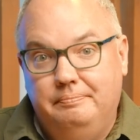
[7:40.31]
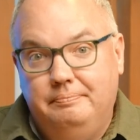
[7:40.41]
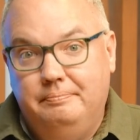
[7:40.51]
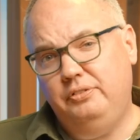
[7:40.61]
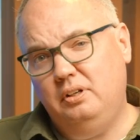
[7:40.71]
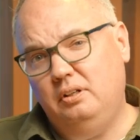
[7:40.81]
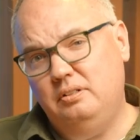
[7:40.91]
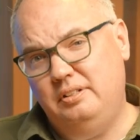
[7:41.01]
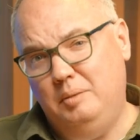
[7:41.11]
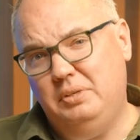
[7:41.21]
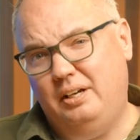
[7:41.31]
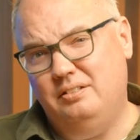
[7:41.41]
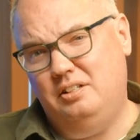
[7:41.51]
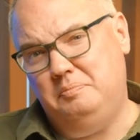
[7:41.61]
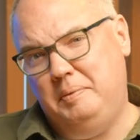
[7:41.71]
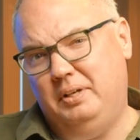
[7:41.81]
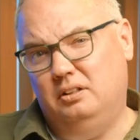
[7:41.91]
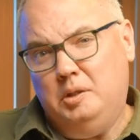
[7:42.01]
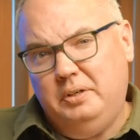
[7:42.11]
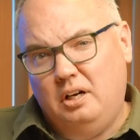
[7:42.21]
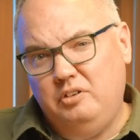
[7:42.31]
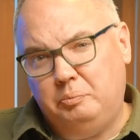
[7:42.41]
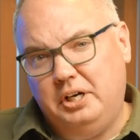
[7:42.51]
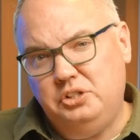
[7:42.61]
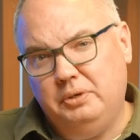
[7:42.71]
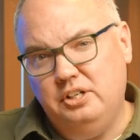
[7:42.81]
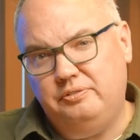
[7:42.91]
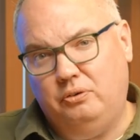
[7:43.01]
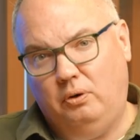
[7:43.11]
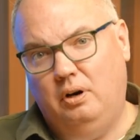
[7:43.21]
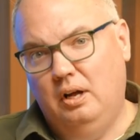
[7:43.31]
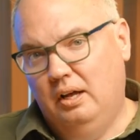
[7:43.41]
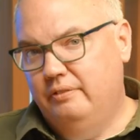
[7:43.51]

So if the Steam Deck is just maybe a little bit out of your price range for,